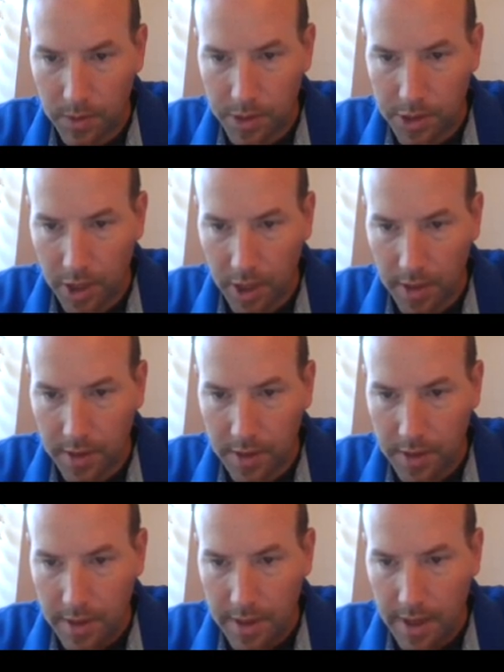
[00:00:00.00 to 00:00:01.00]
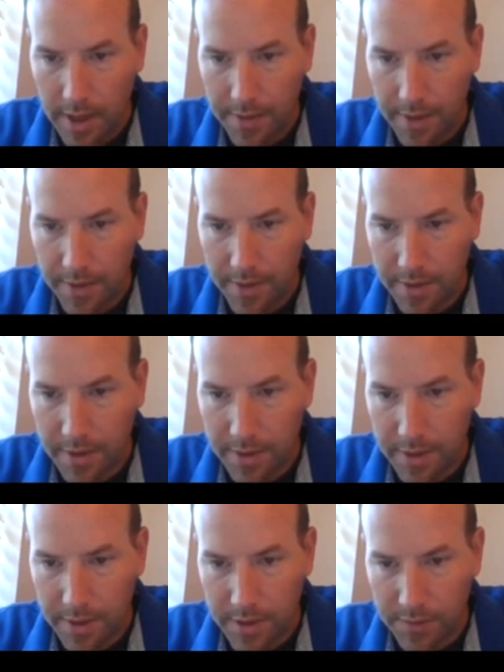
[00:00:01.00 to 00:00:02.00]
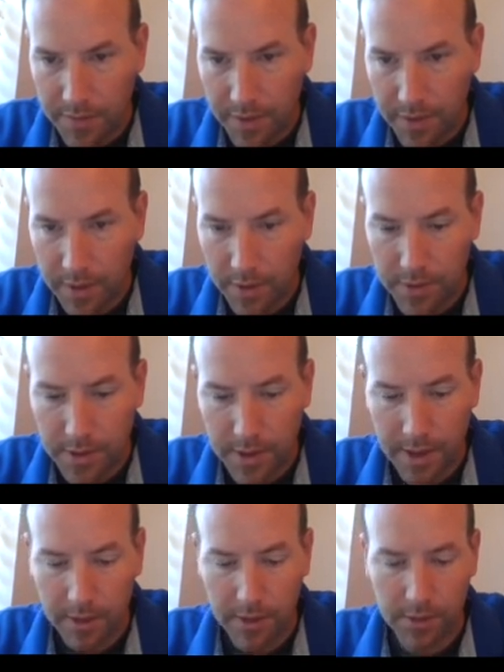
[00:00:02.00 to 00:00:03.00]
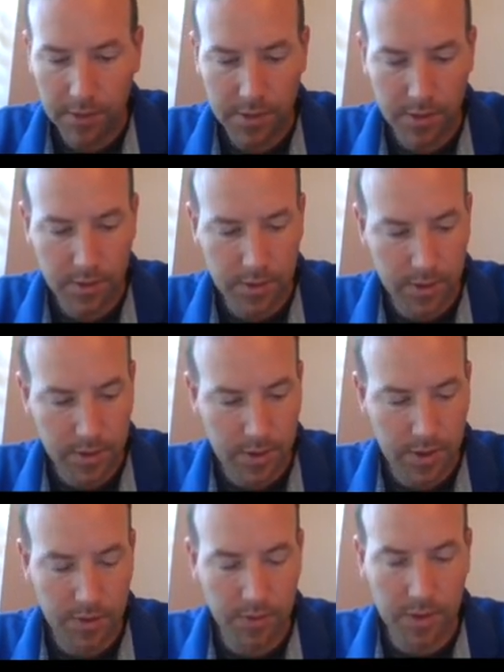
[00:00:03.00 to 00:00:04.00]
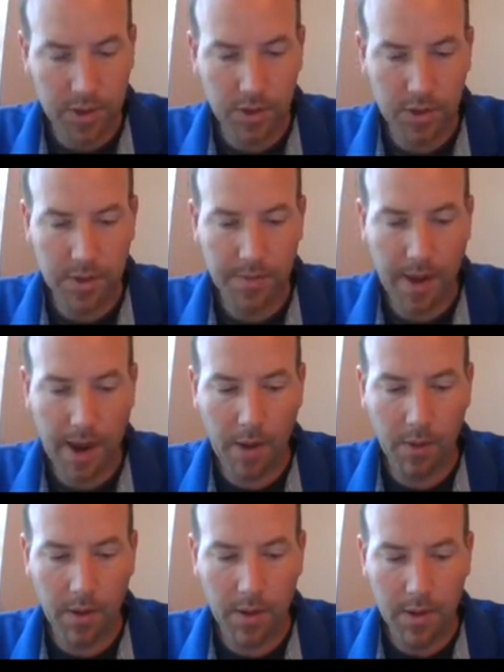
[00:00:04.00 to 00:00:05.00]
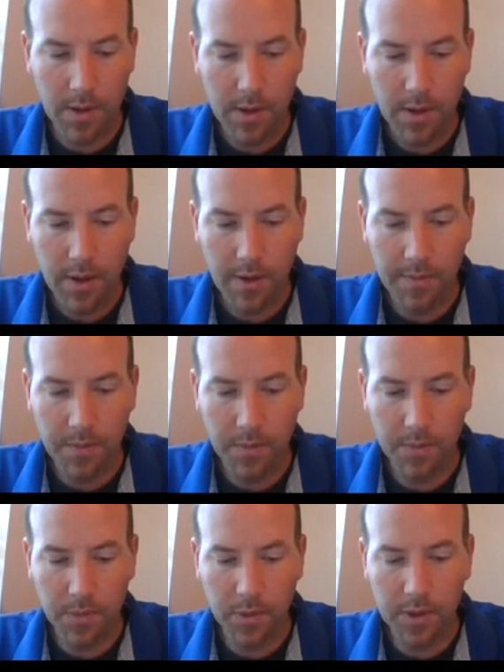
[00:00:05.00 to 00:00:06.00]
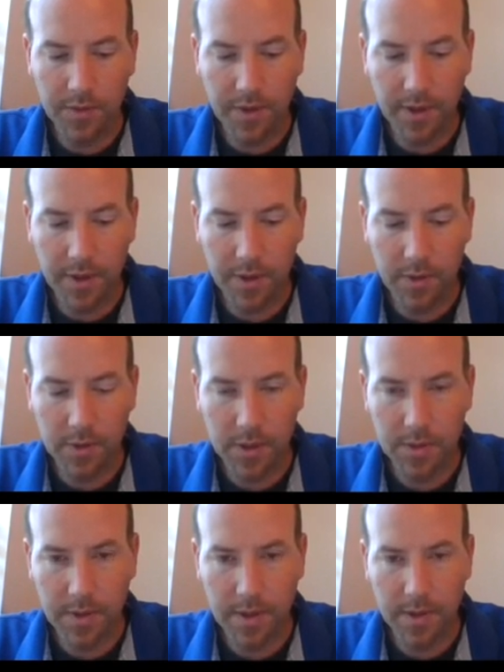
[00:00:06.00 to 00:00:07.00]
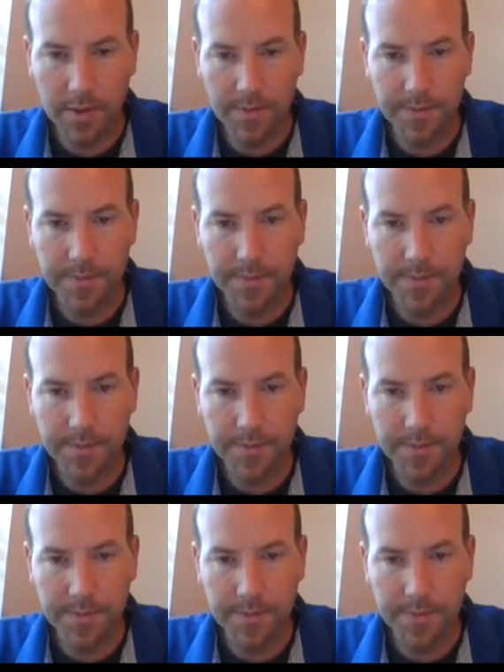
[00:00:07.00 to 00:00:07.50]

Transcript: shot, and that this is very close to the analytical solution. So this really shows the power of multivariate Newton's method.